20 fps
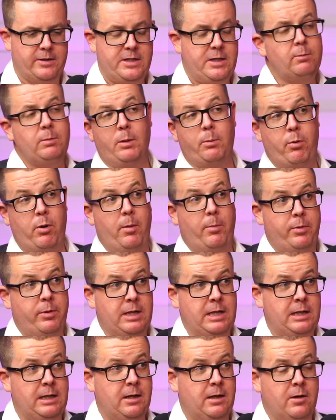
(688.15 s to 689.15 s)

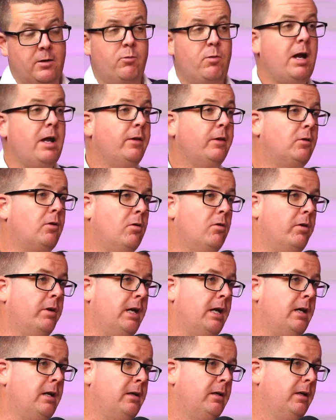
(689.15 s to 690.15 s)
property round the
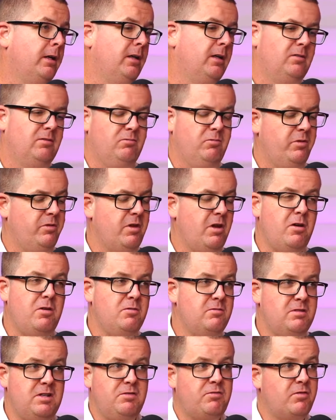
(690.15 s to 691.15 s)
corner with
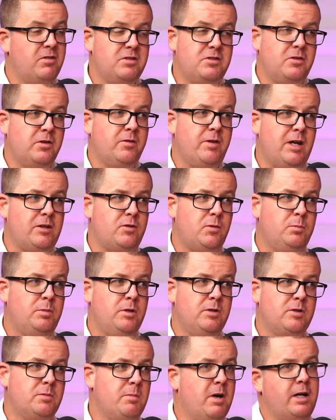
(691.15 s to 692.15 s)
no different sort of
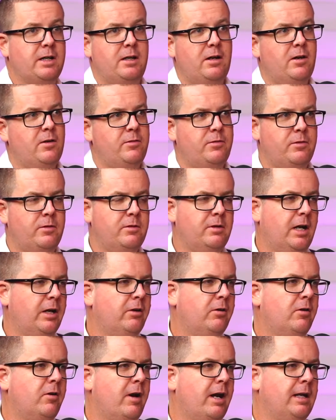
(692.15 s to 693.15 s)
attributes might go for
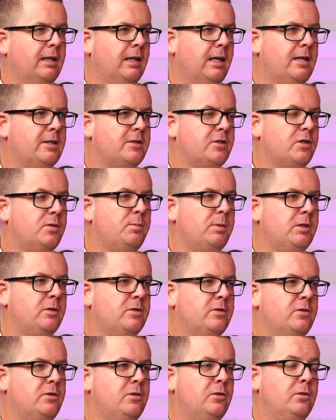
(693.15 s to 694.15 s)
100 grand less just
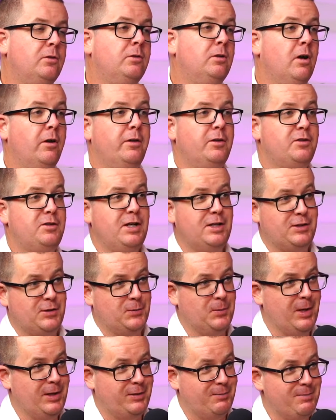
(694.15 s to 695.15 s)
because you got the shits
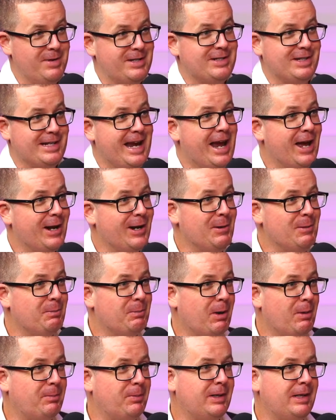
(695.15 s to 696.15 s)
with missing out on
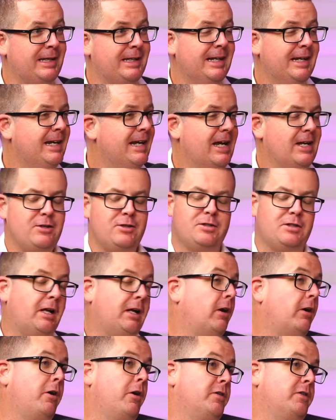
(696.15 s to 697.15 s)
property. And you're just like,
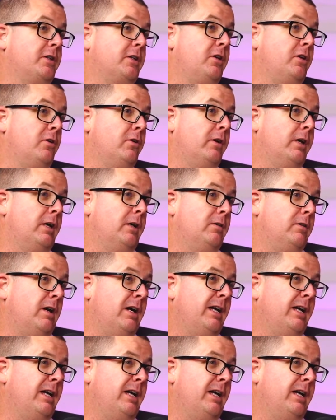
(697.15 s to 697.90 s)
I've got to secure it, right?